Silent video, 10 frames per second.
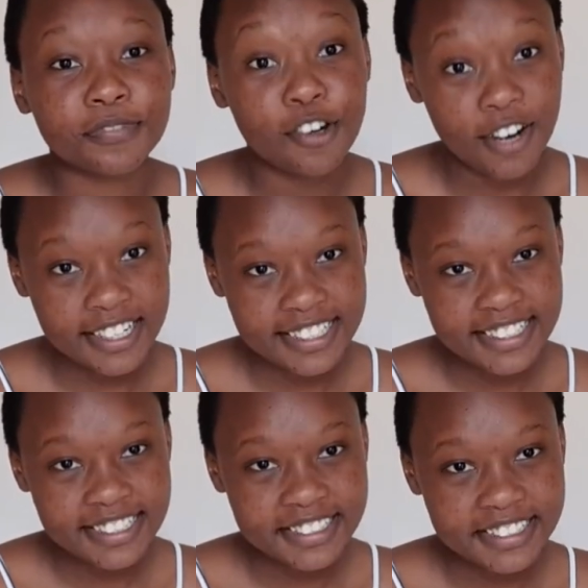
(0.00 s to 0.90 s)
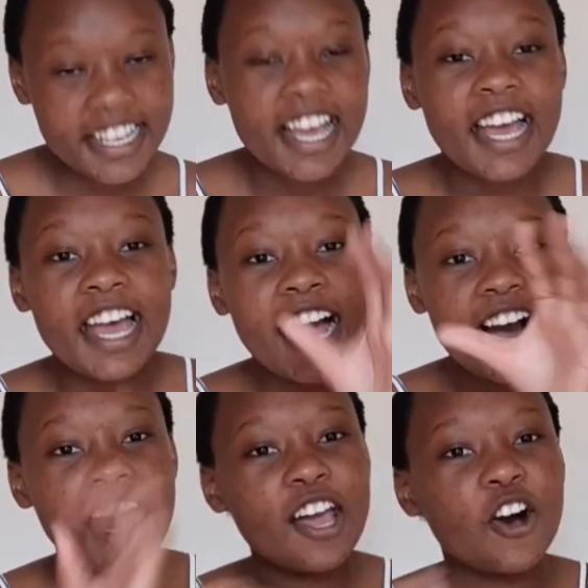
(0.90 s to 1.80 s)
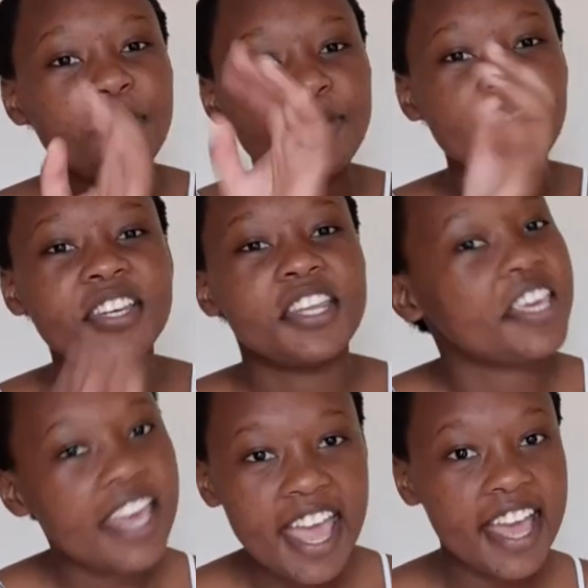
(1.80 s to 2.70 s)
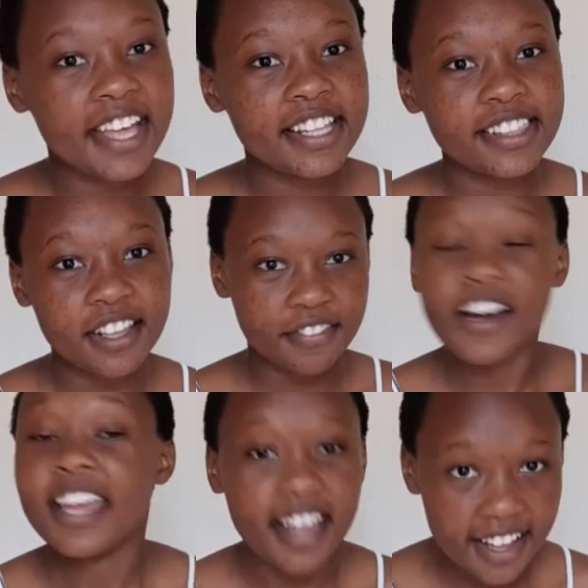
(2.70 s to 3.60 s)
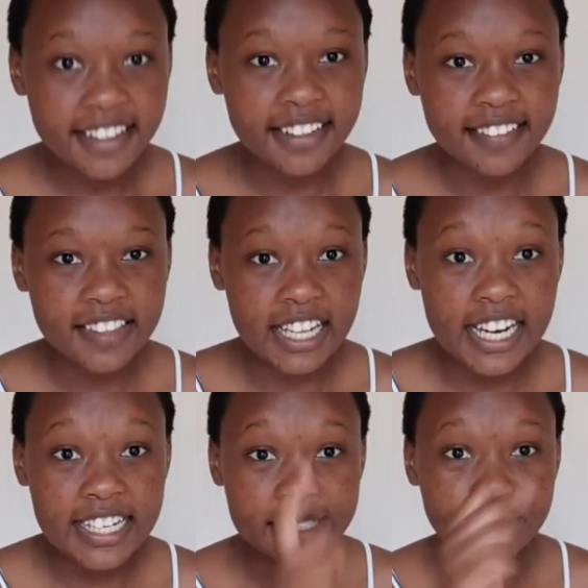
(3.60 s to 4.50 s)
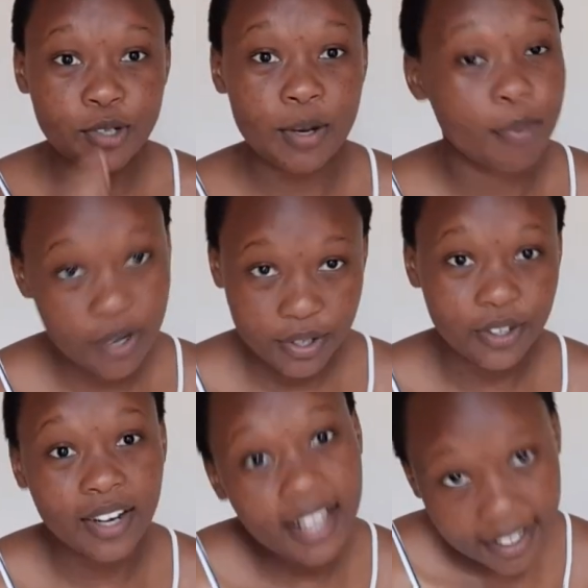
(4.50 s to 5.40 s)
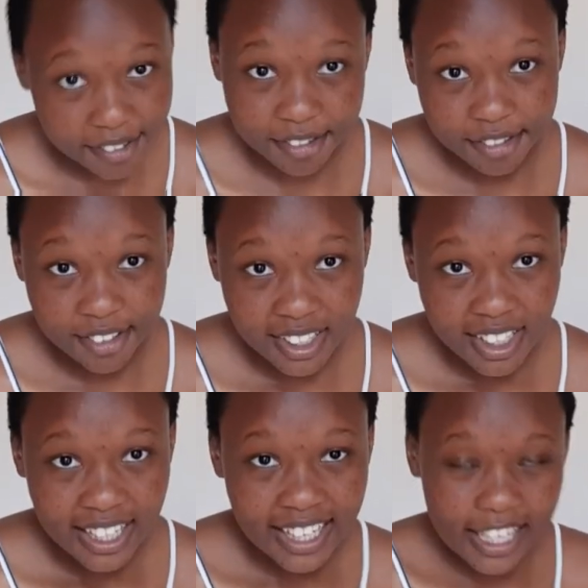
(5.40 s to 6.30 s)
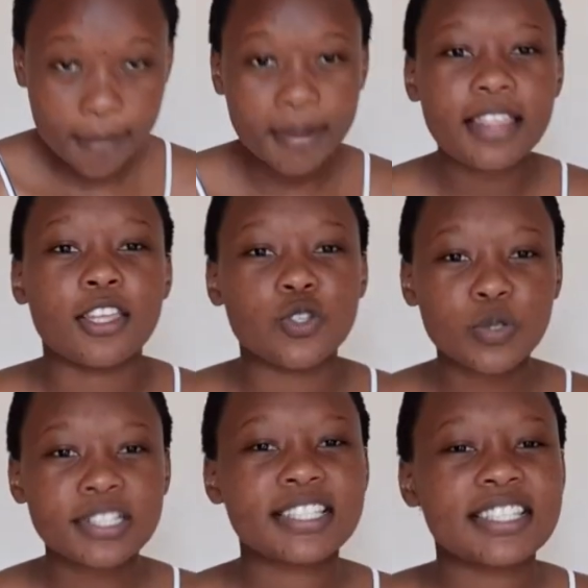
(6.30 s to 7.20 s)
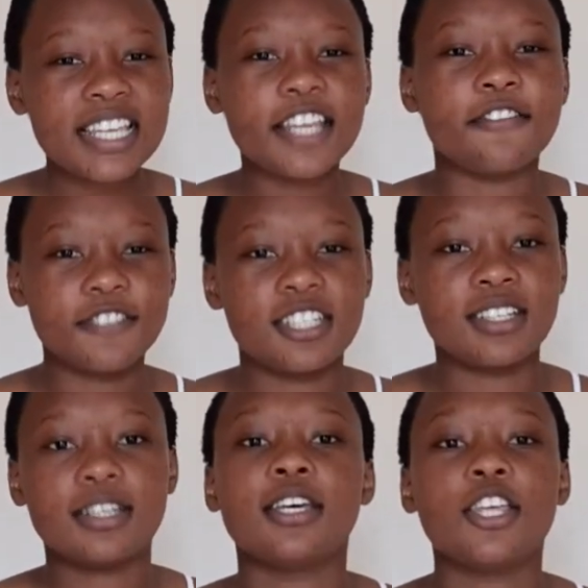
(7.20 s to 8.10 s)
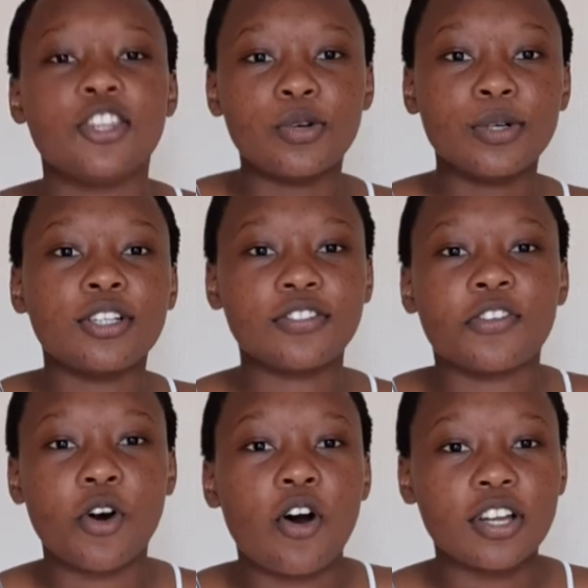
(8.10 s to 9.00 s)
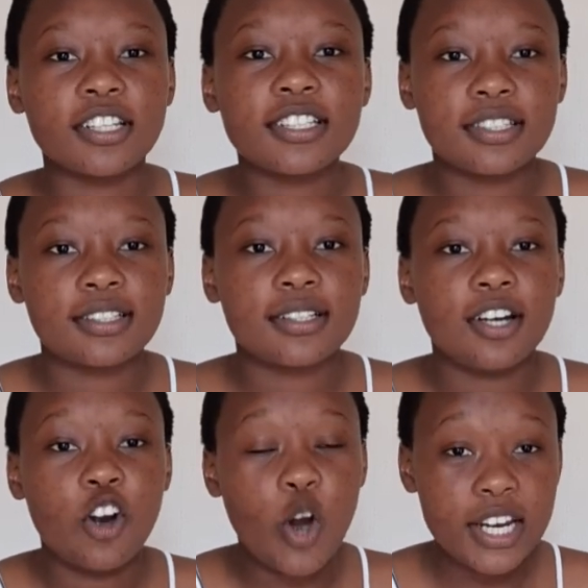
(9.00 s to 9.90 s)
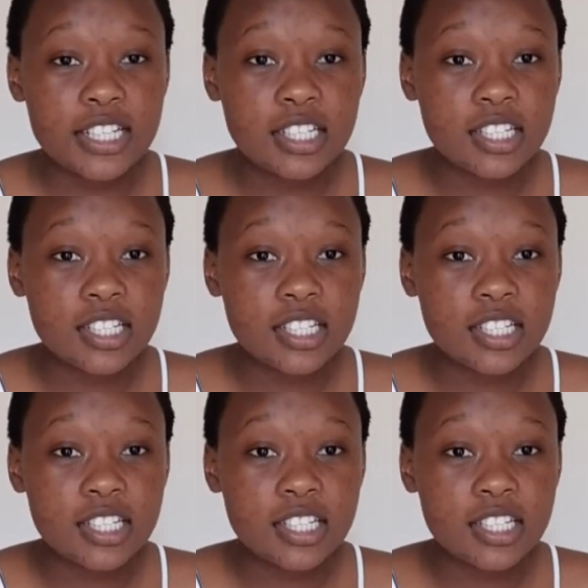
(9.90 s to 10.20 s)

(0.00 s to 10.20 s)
Right? I hope you did hear the fire that I did put upon your life. And I pray that you received the word of God. Right?